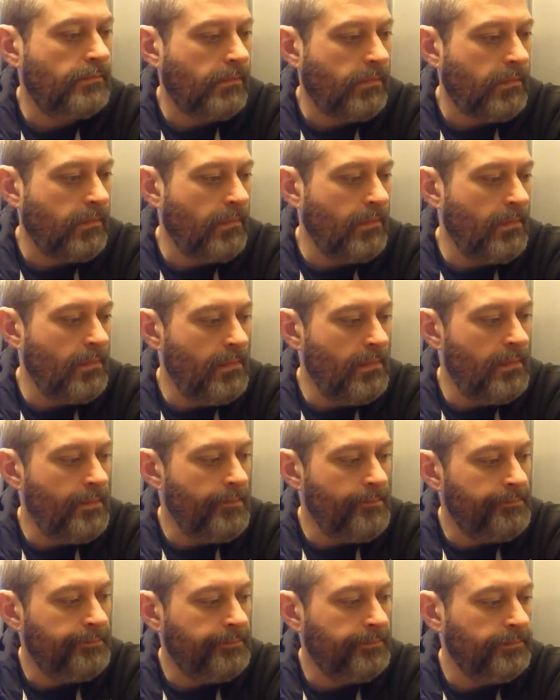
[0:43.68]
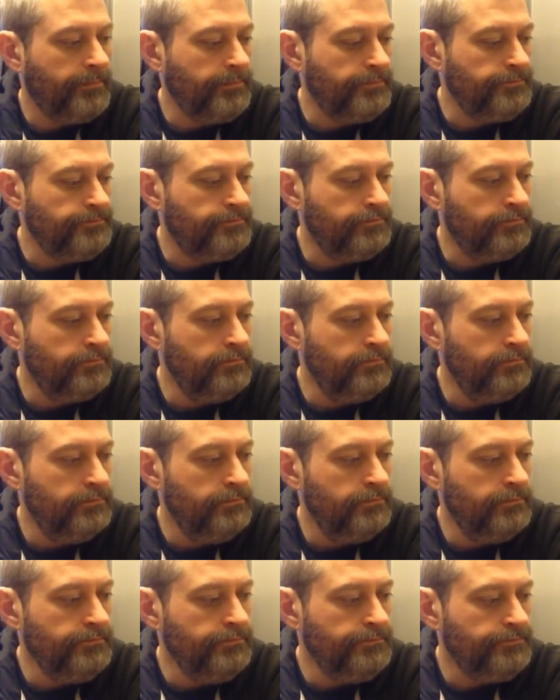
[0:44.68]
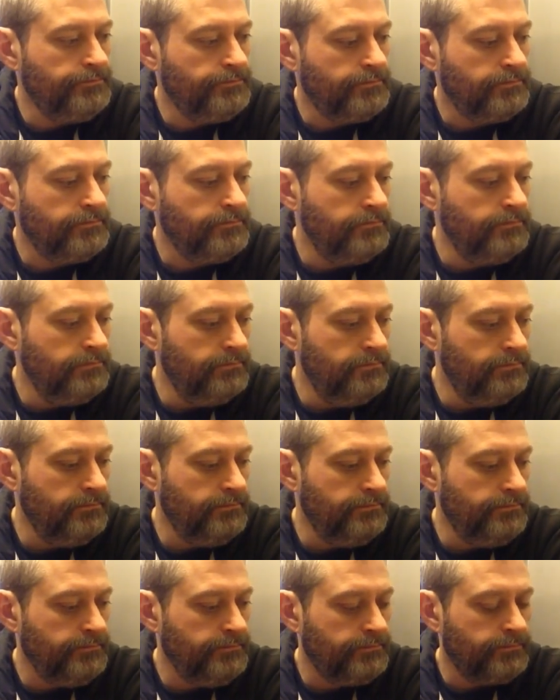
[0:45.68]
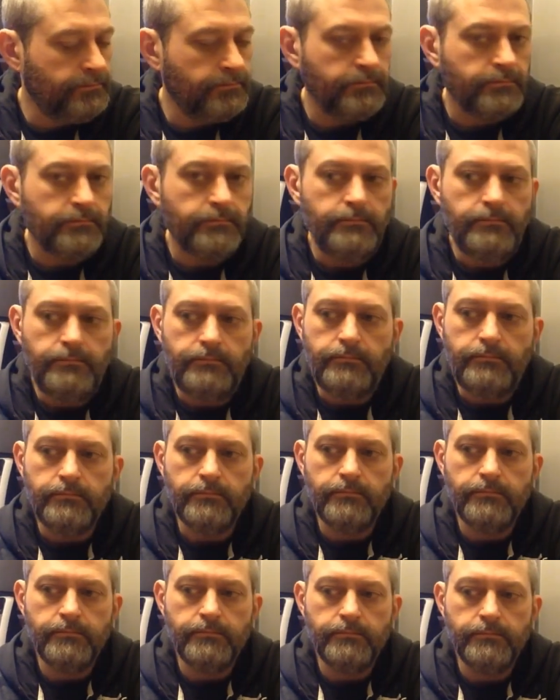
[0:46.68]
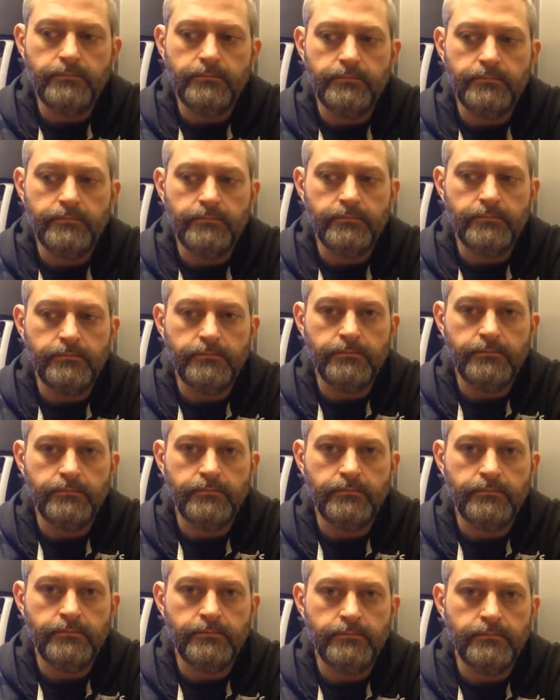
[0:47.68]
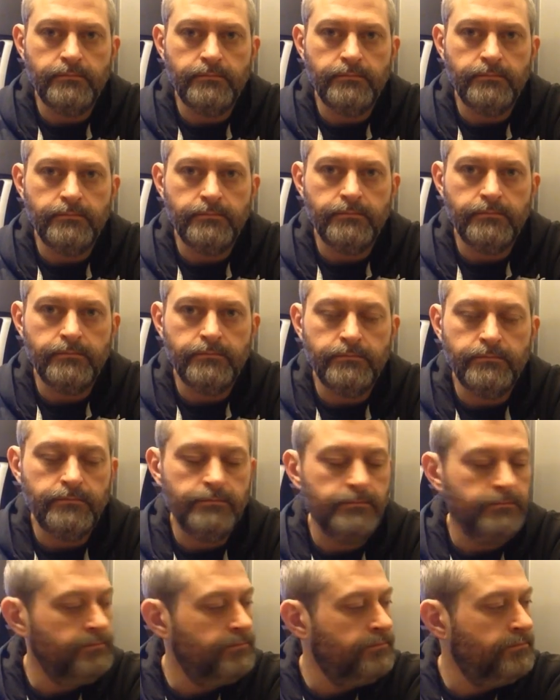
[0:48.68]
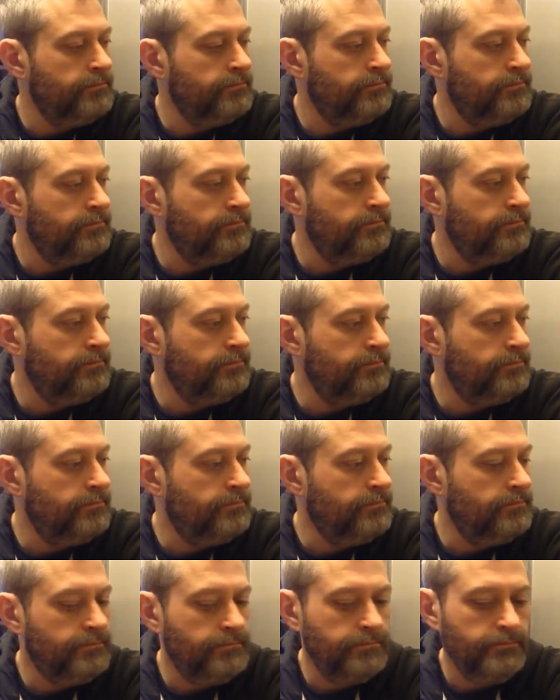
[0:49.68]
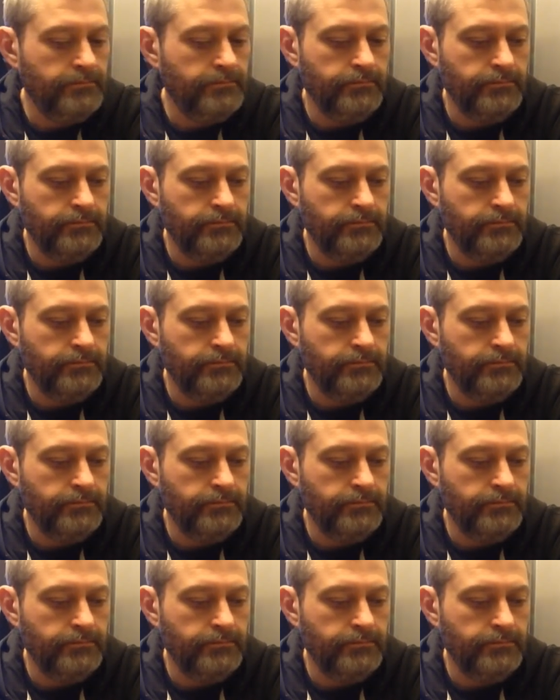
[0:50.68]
(not speaking)